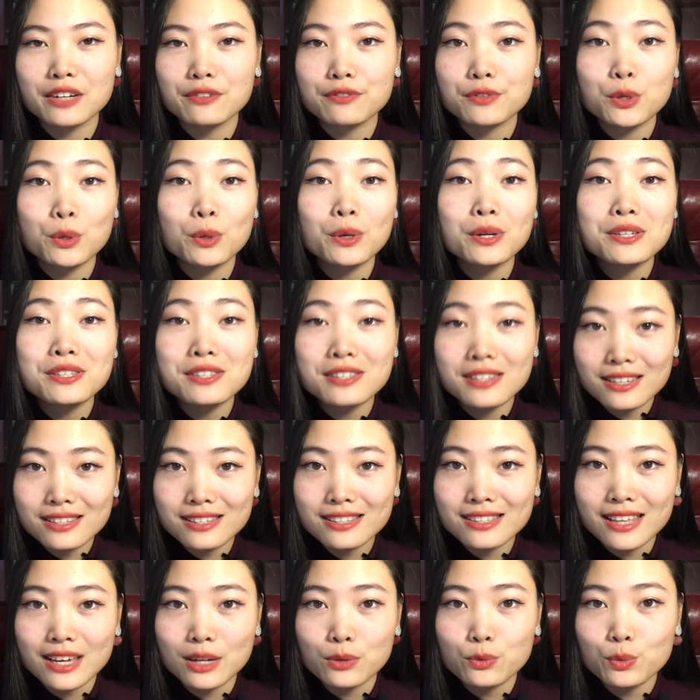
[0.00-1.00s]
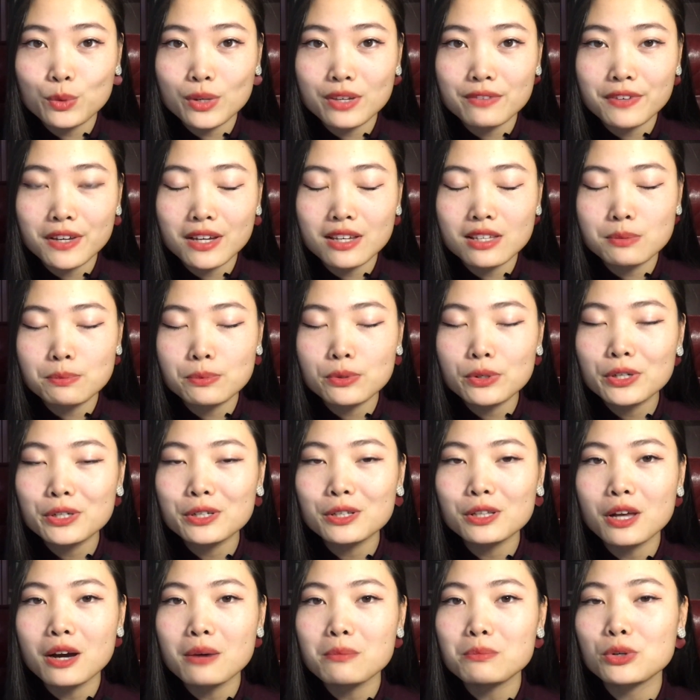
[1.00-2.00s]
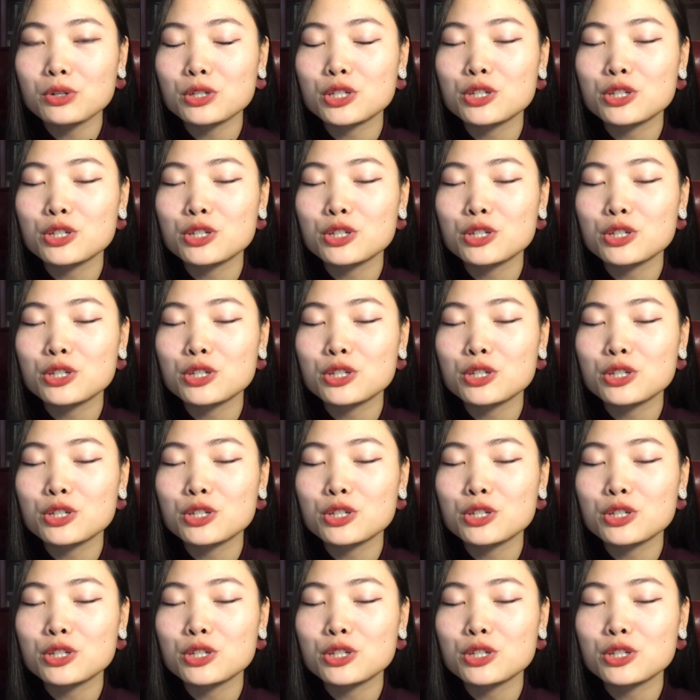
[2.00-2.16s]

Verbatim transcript: And of course, since then, we've explored a lot more